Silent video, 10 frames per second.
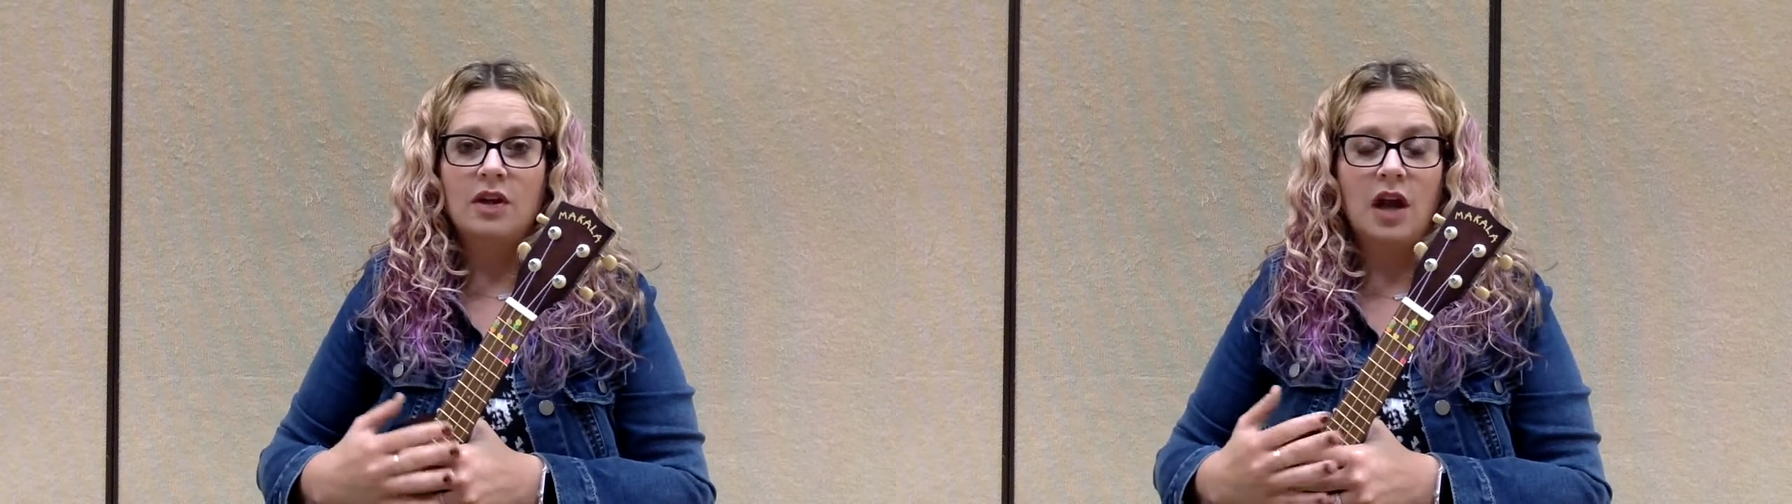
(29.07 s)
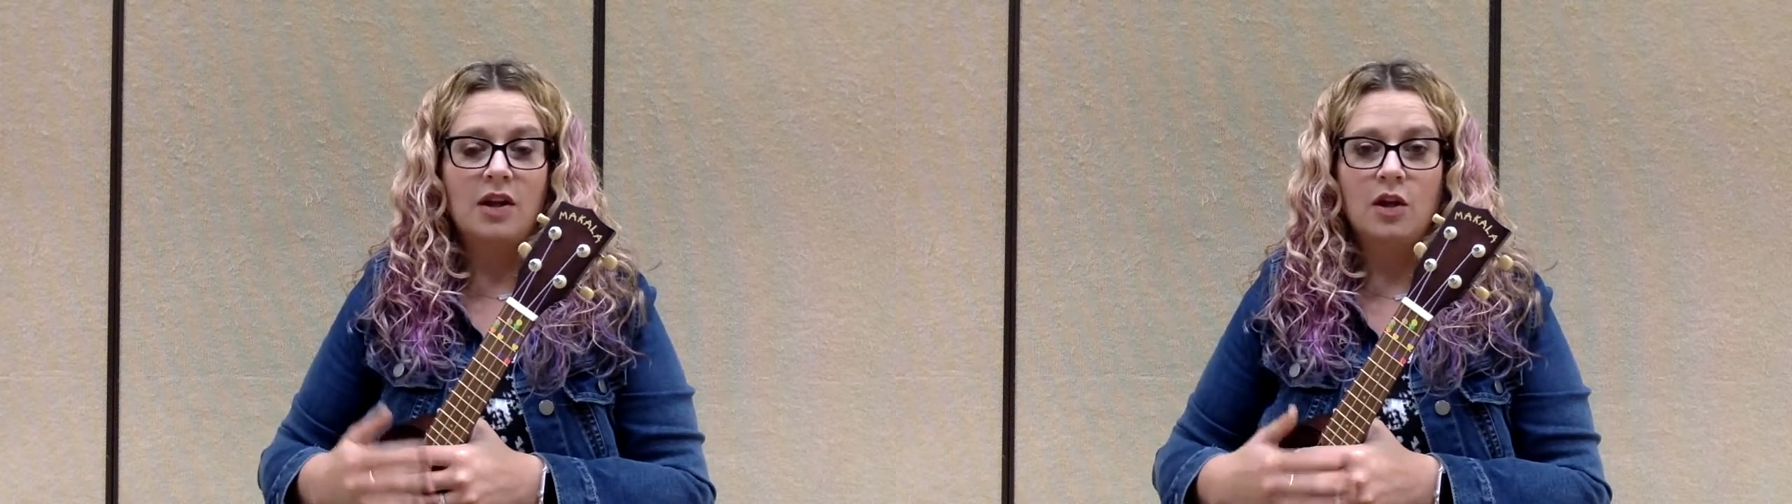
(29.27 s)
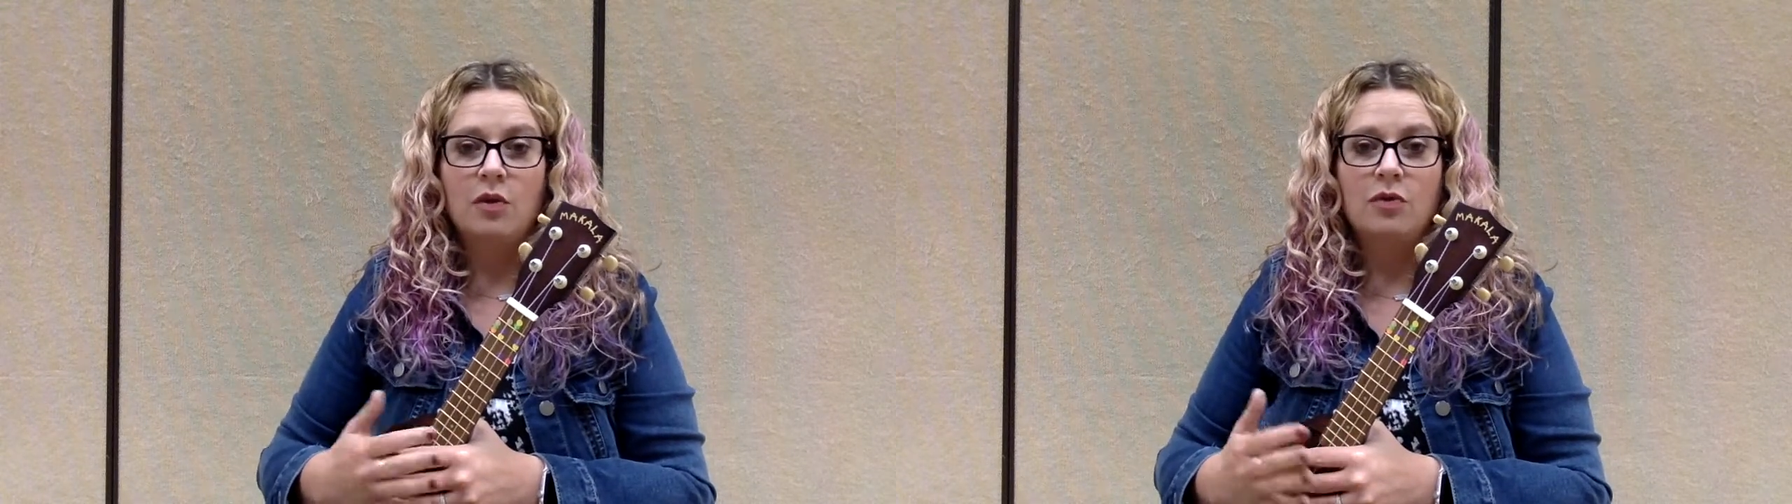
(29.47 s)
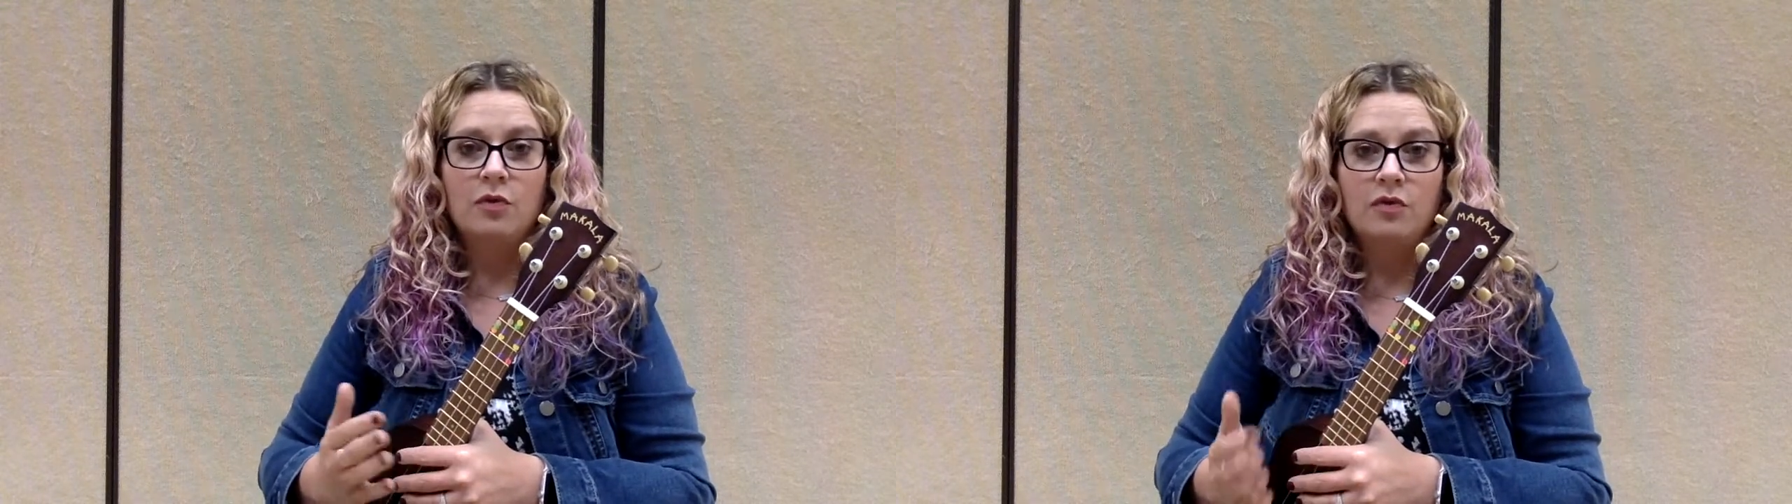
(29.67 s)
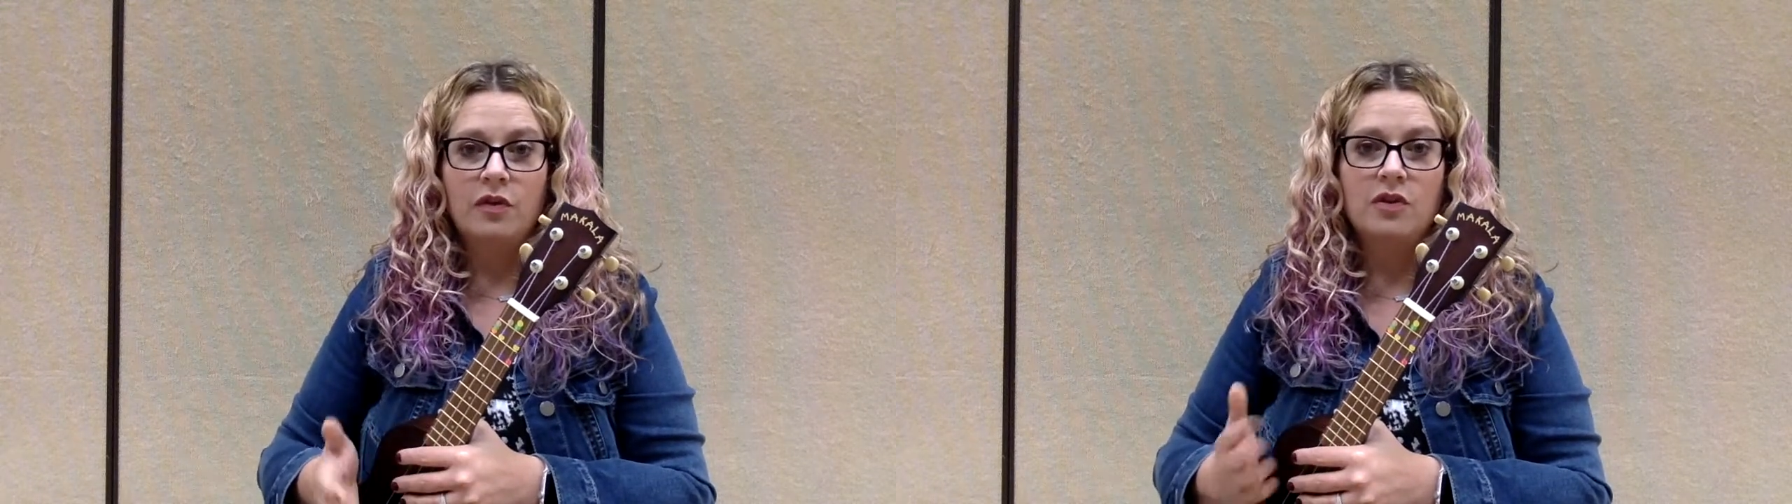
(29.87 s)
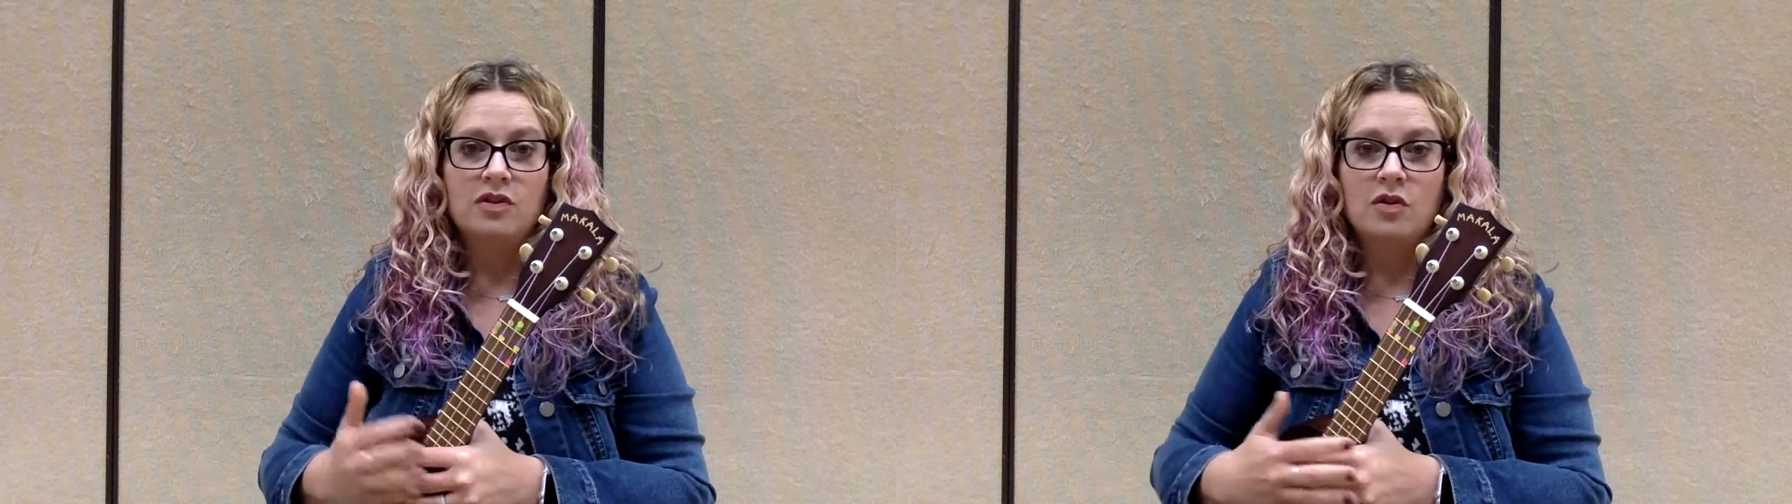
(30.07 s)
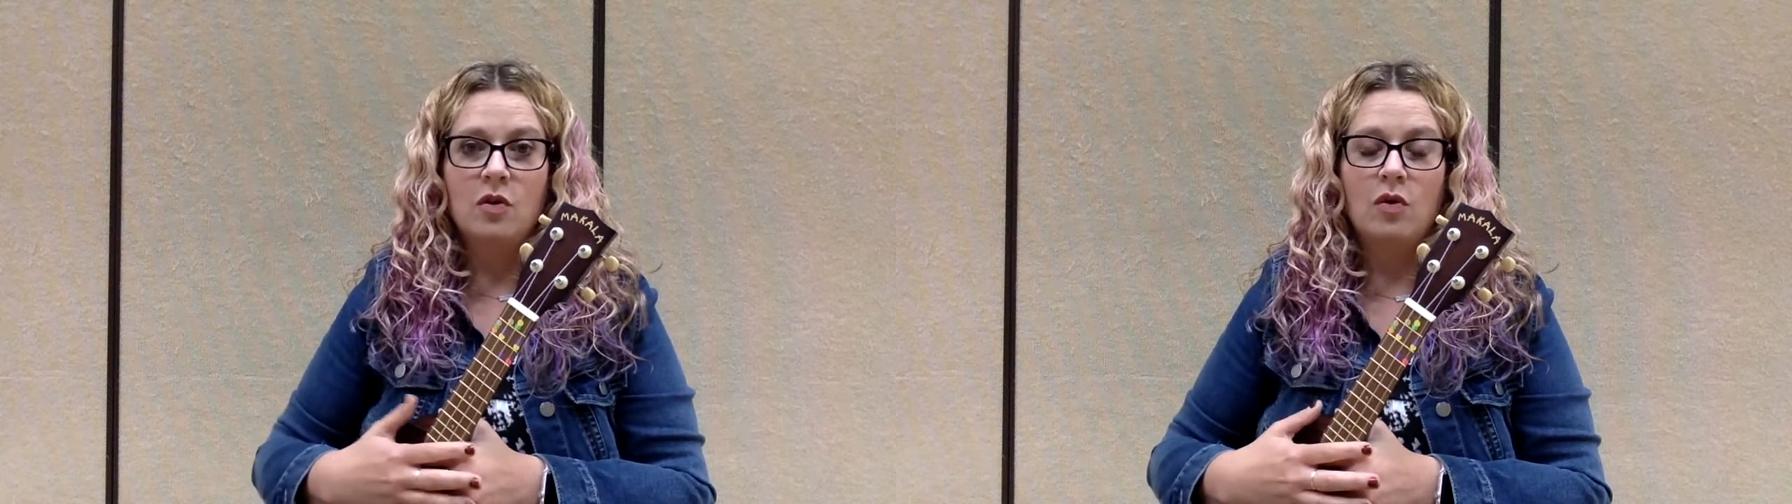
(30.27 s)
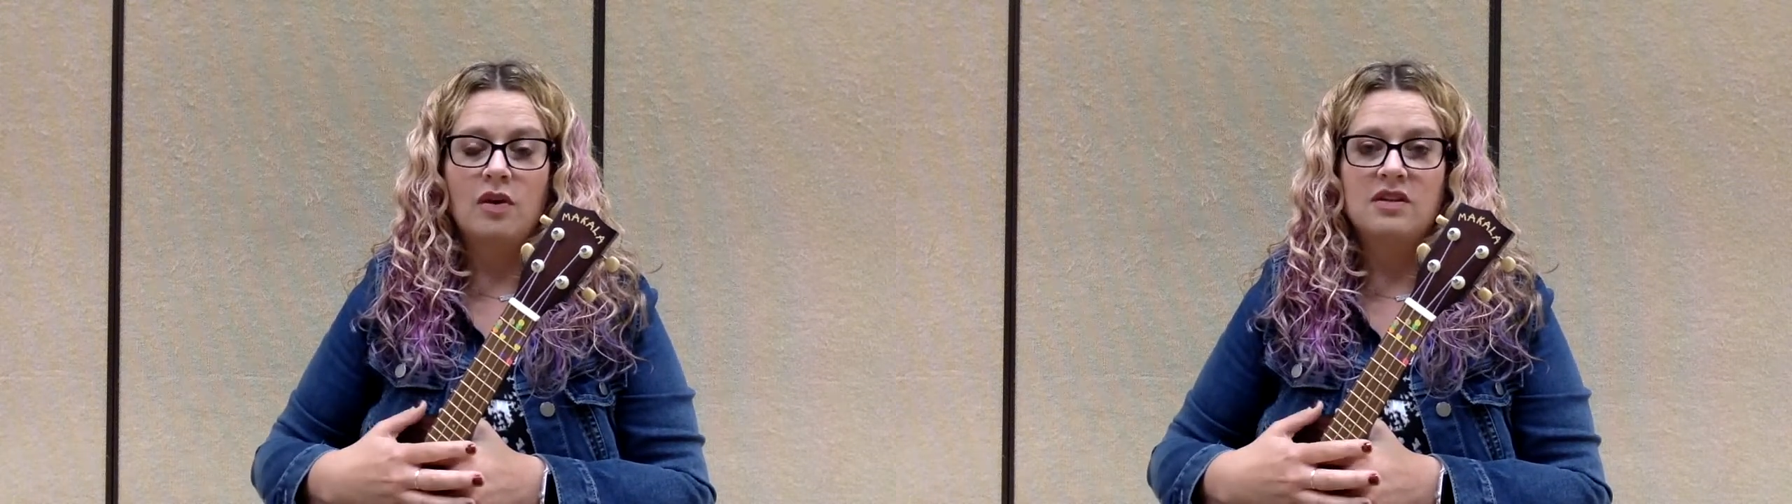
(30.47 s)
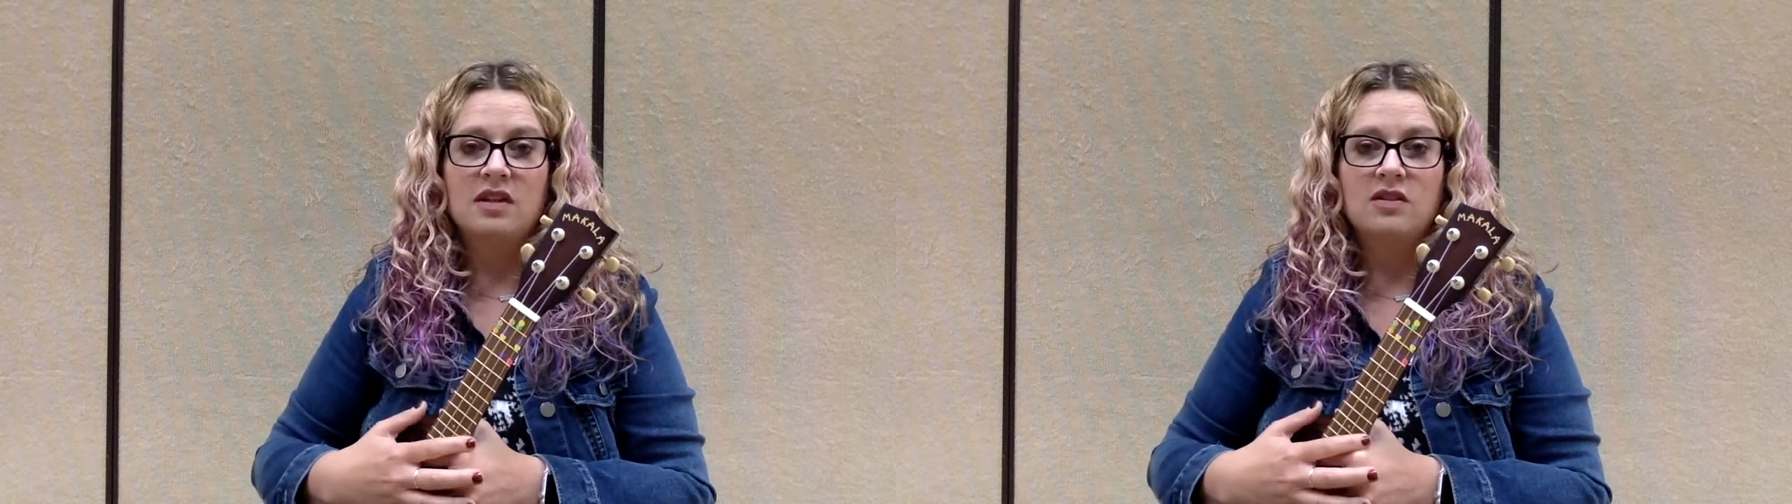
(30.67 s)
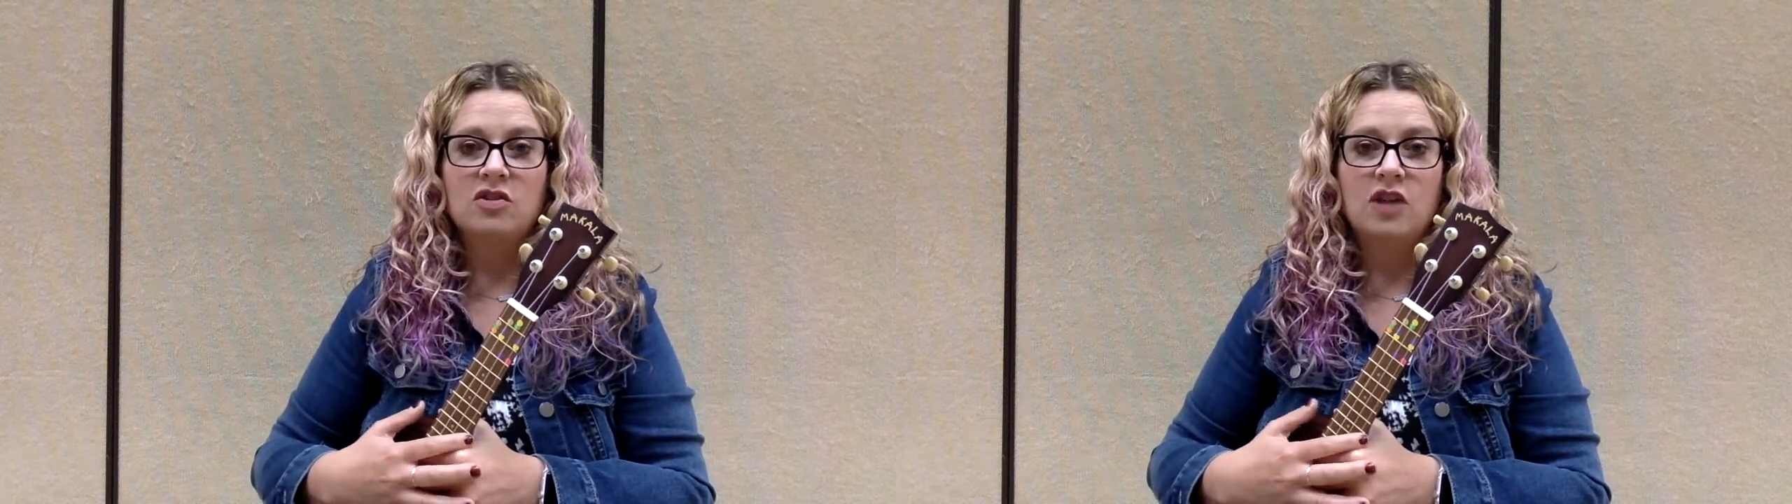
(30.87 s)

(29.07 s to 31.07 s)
kind of go through verse and chorus and